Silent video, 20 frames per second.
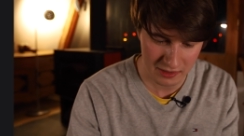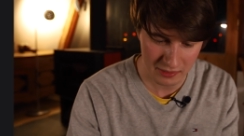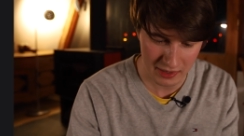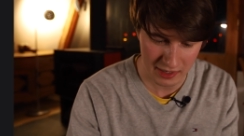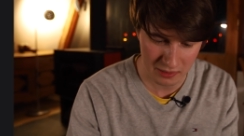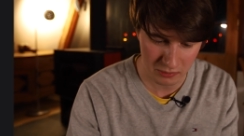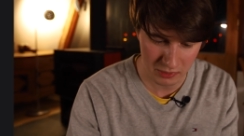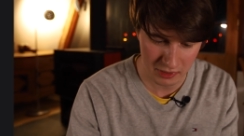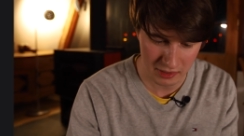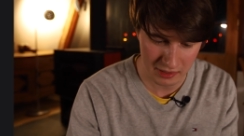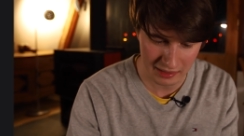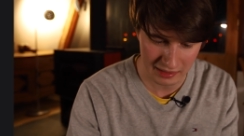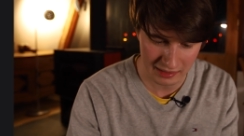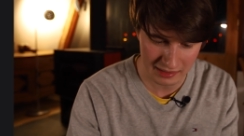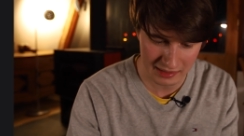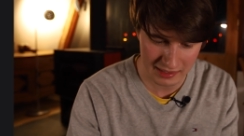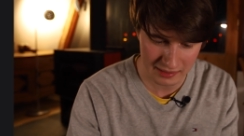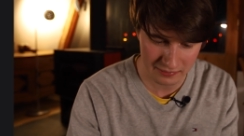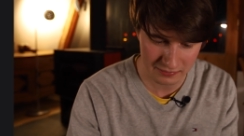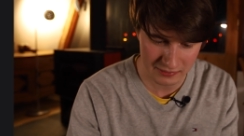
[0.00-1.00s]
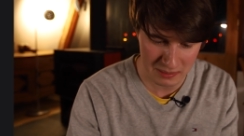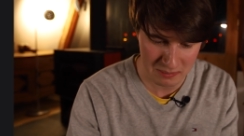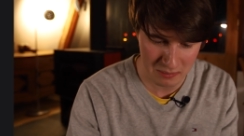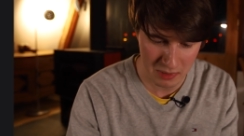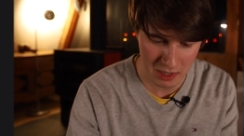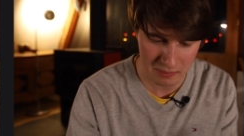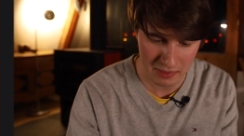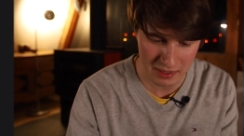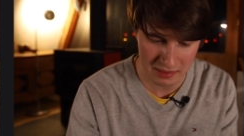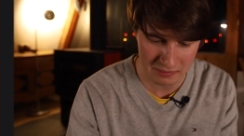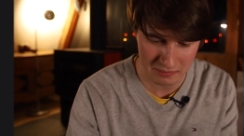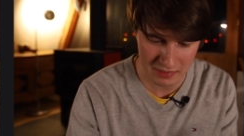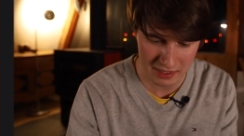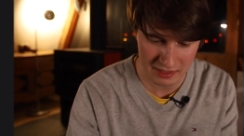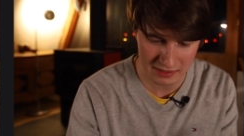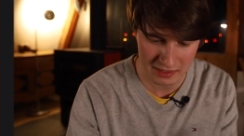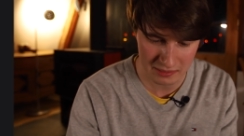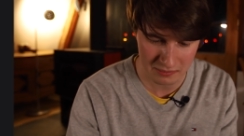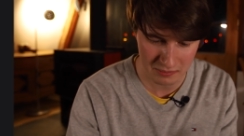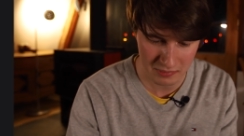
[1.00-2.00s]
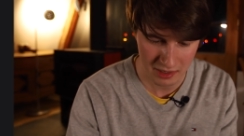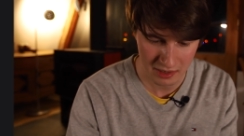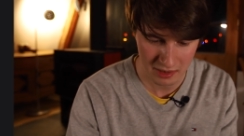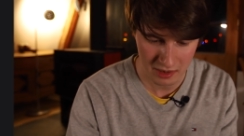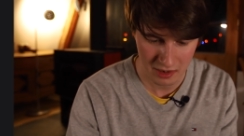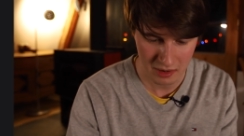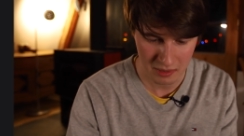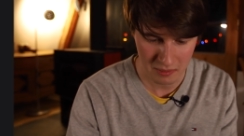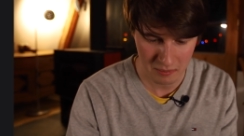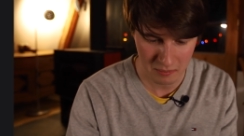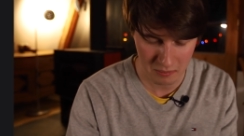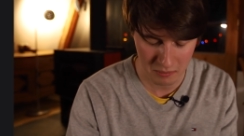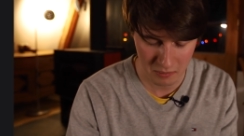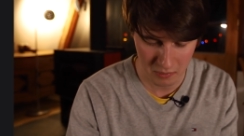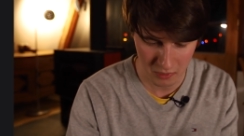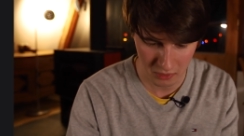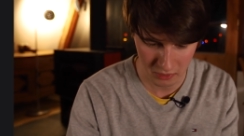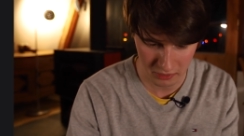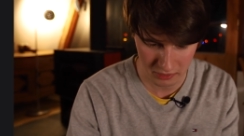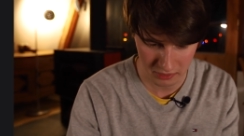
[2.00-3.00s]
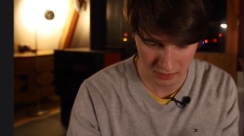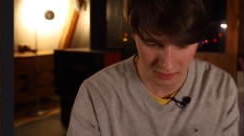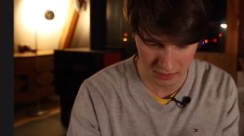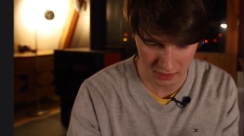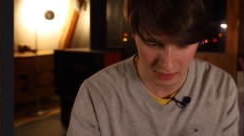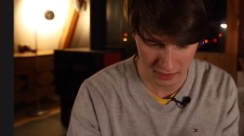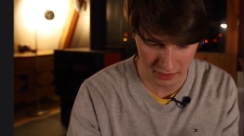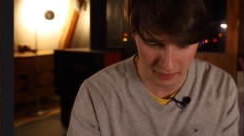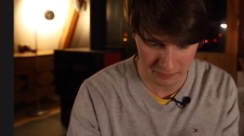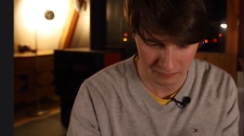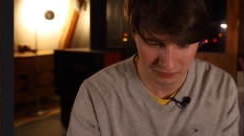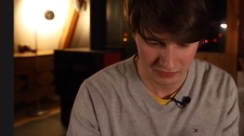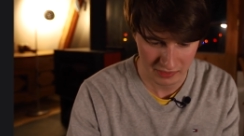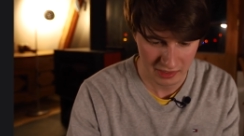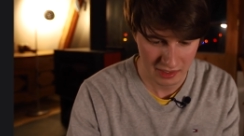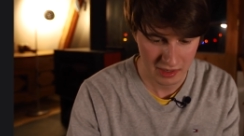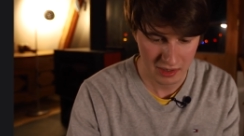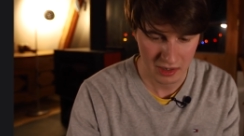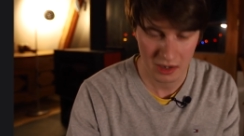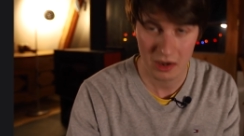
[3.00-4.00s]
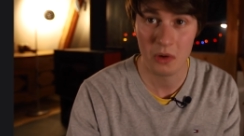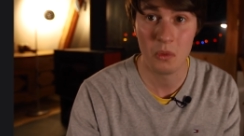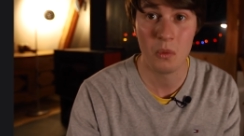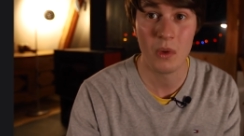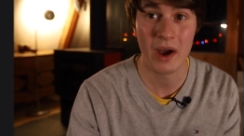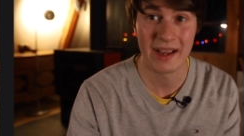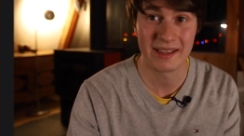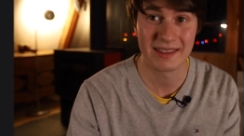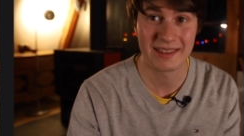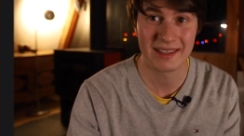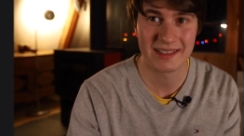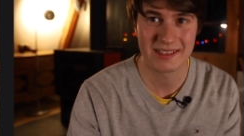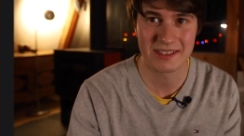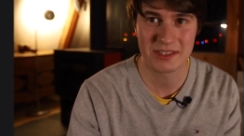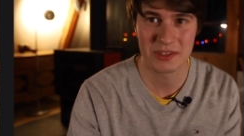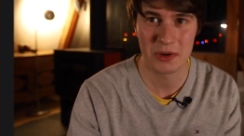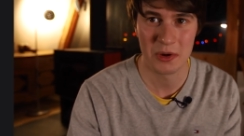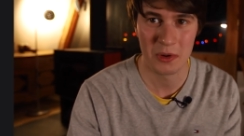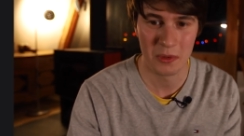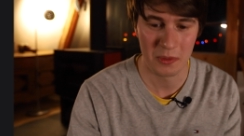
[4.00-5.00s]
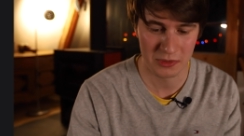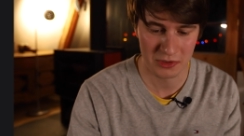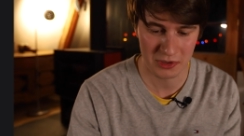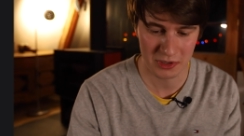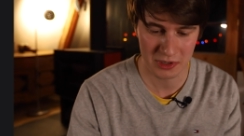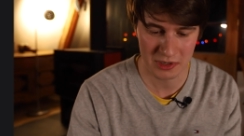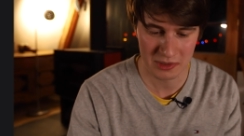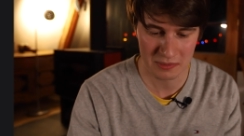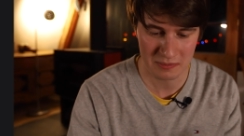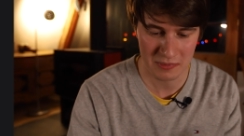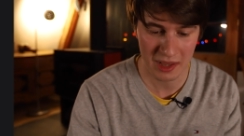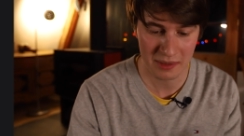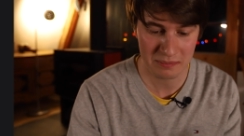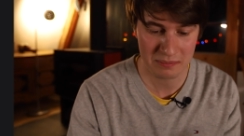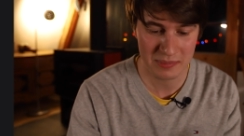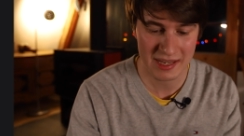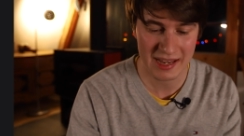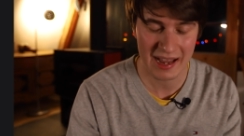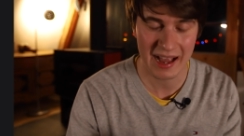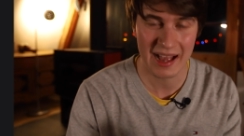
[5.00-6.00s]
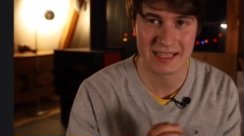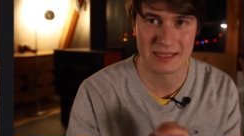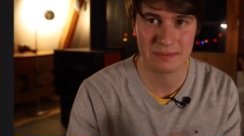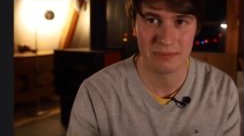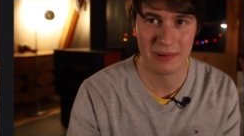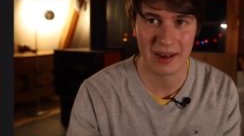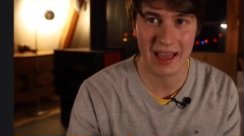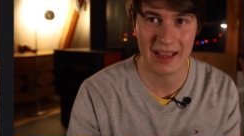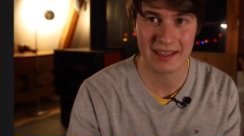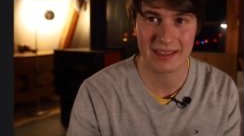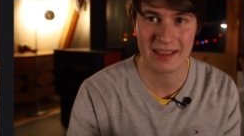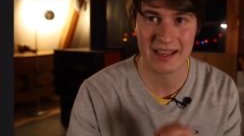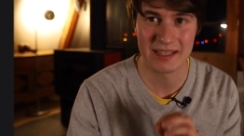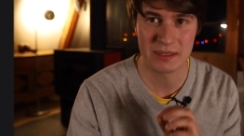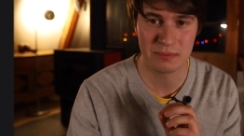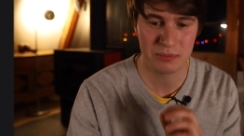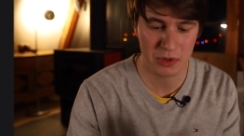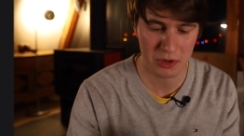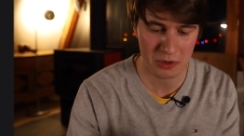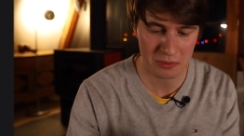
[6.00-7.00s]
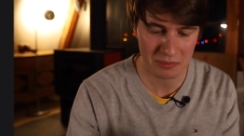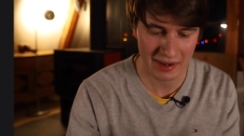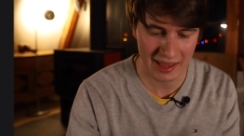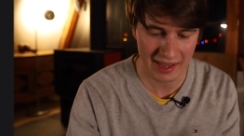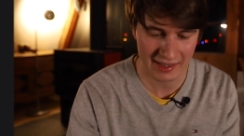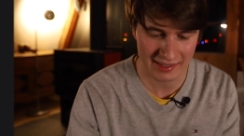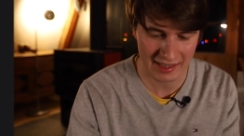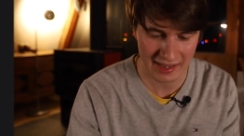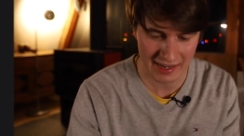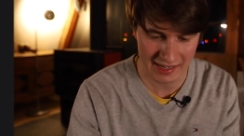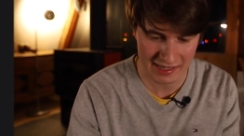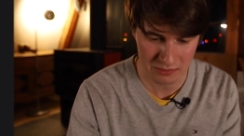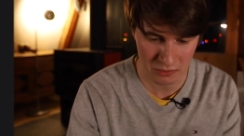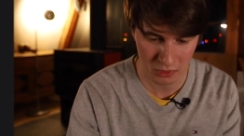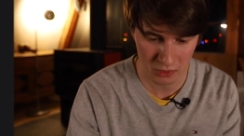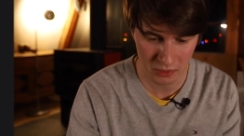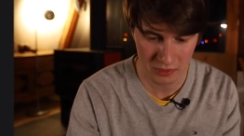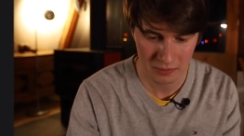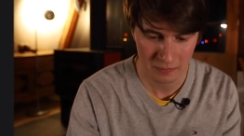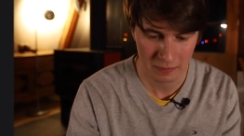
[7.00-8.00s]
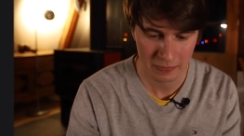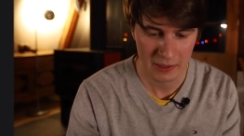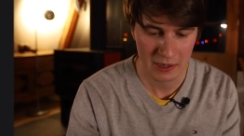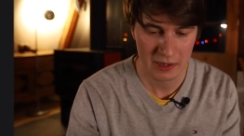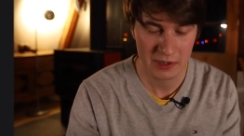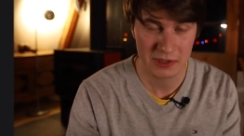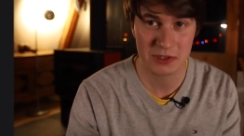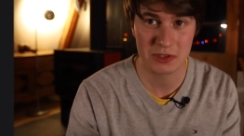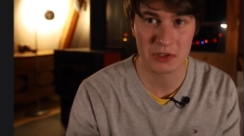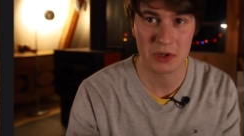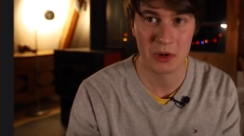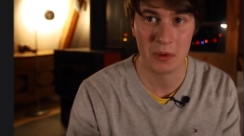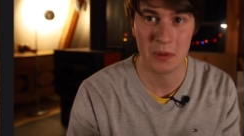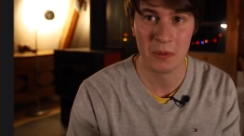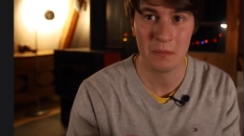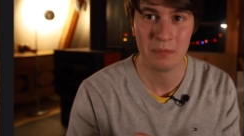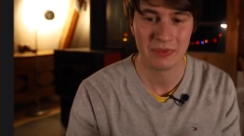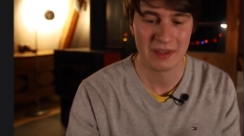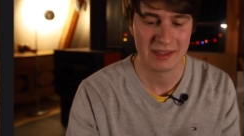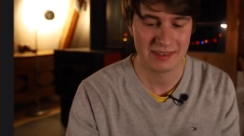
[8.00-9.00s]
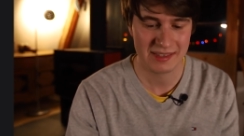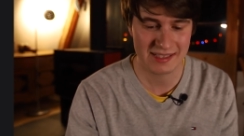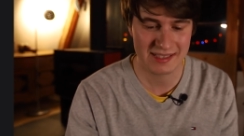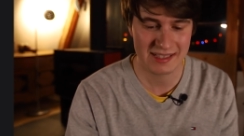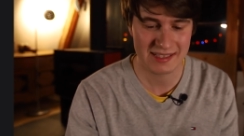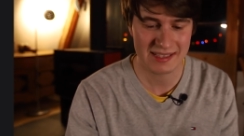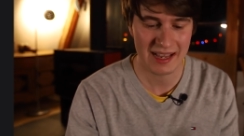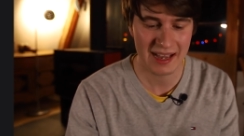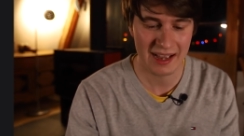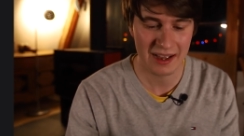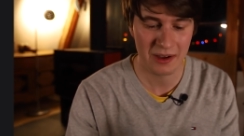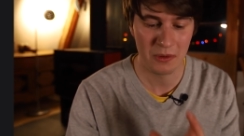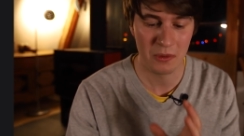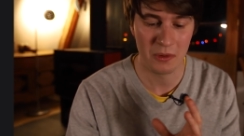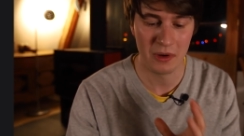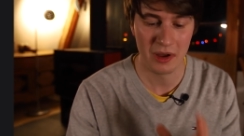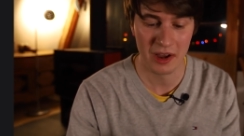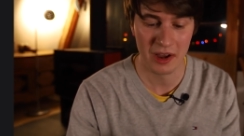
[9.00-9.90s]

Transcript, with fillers: here and we're gonna lift them up and make them more um, white. So they're gonna not be as black, as pure black anymore. So this is how